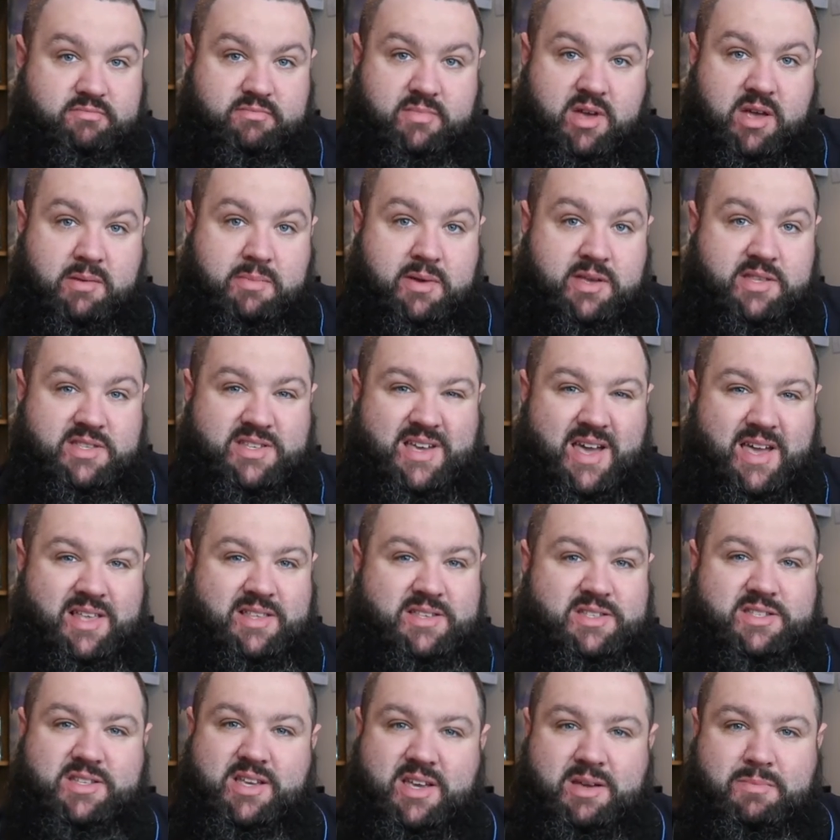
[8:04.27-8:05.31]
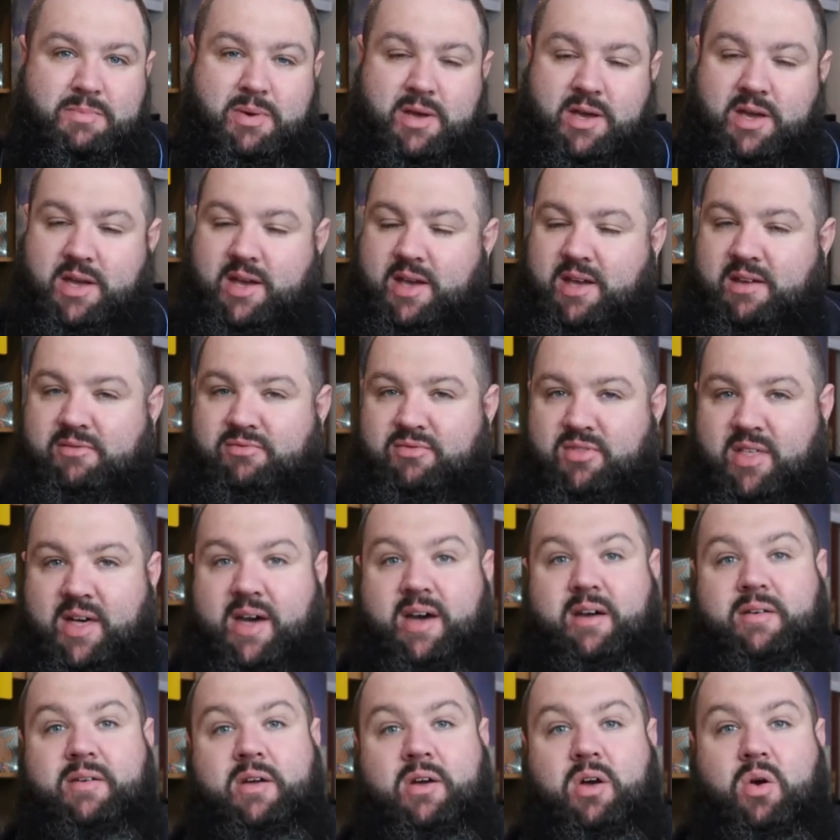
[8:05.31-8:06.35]
Maybe 10 CP, if
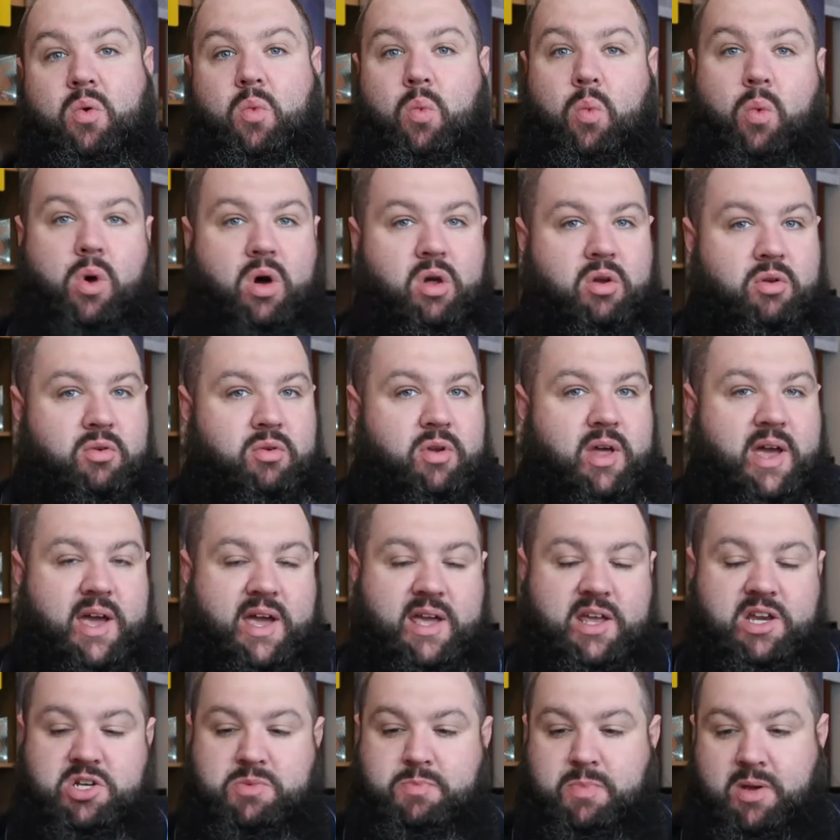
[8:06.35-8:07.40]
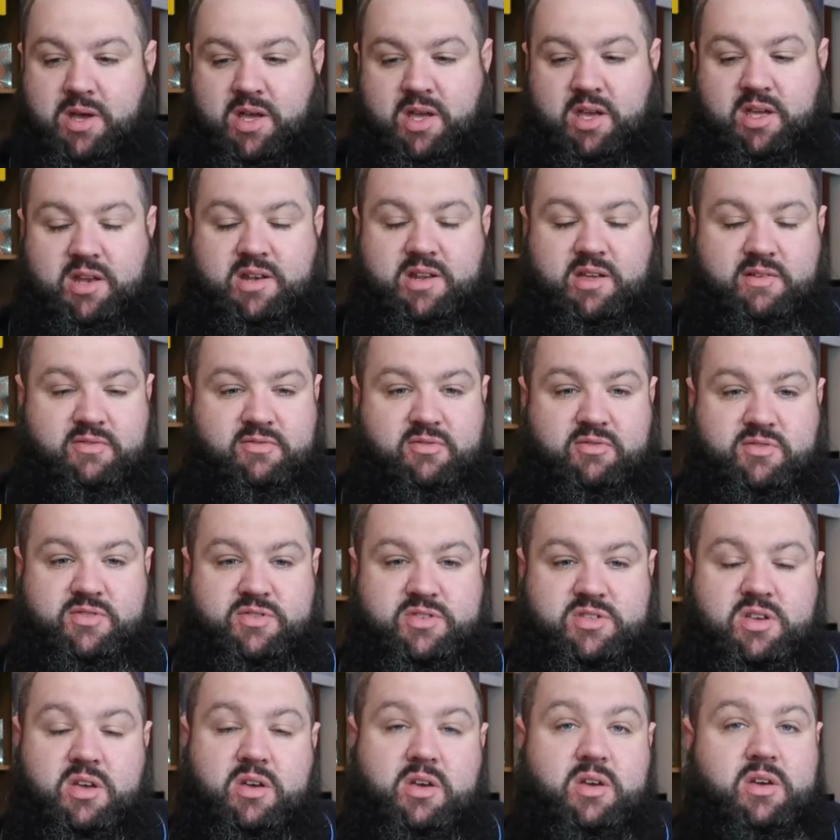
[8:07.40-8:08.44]
that. 1 HP
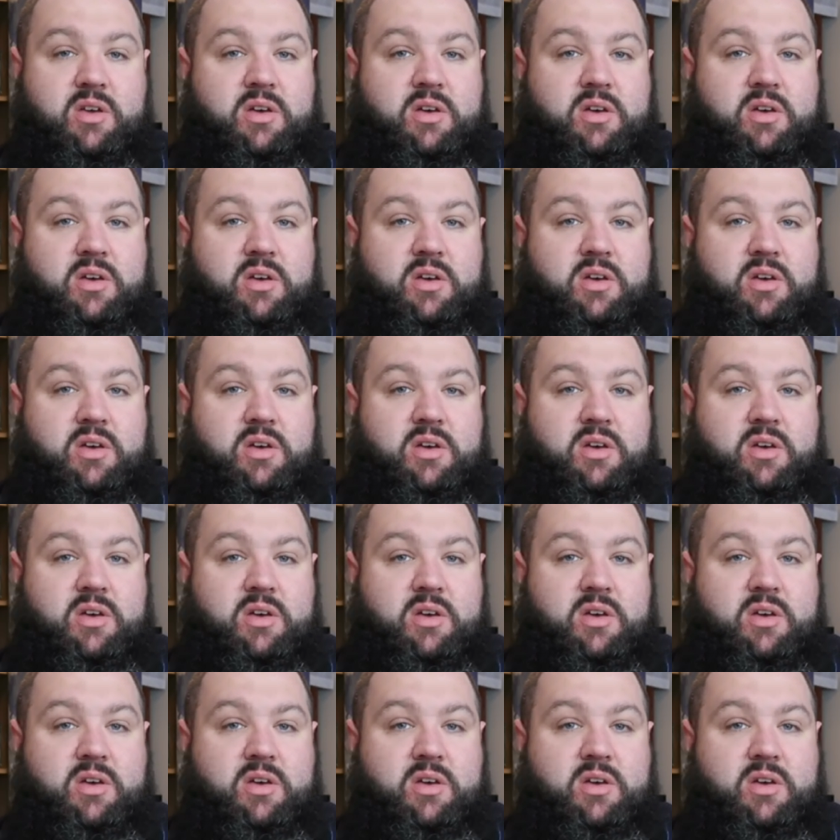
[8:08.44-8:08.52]
difference.